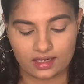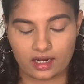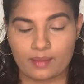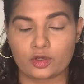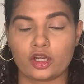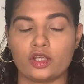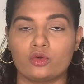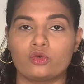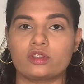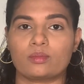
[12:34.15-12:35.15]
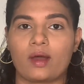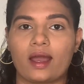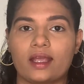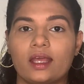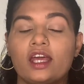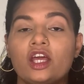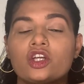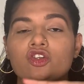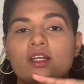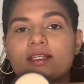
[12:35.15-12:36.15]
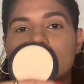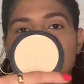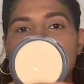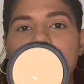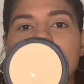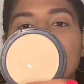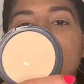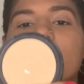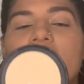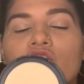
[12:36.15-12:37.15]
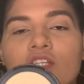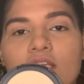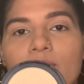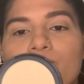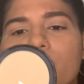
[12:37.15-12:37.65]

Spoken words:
I'm gonna use my trusty NYX HD